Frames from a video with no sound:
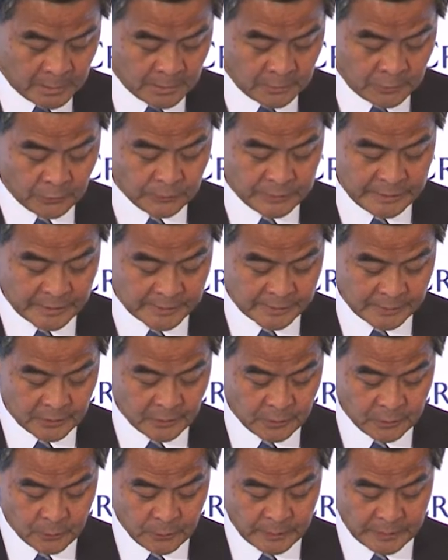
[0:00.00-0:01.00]
2 years
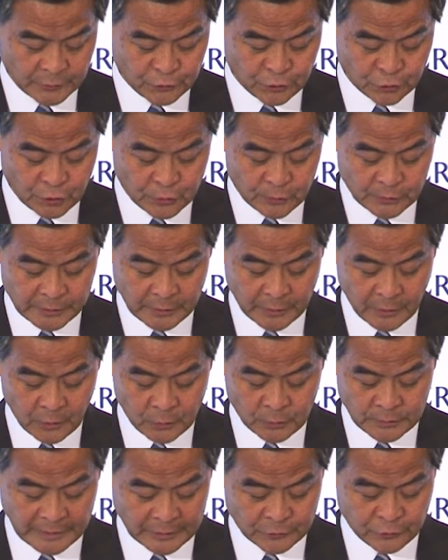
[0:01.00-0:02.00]
ago, we introduced the
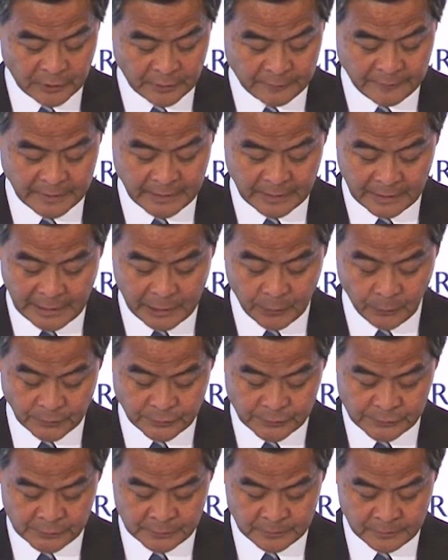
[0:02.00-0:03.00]
old age living
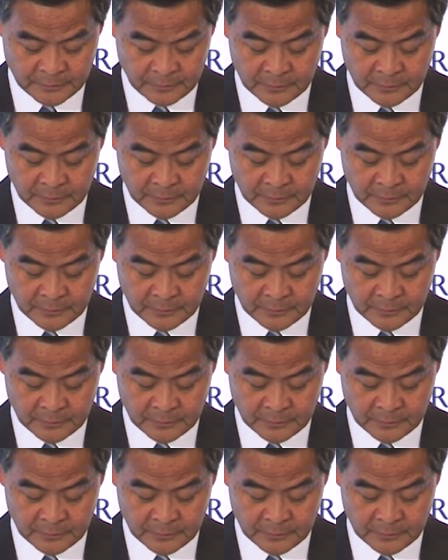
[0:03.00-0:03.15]
allowance.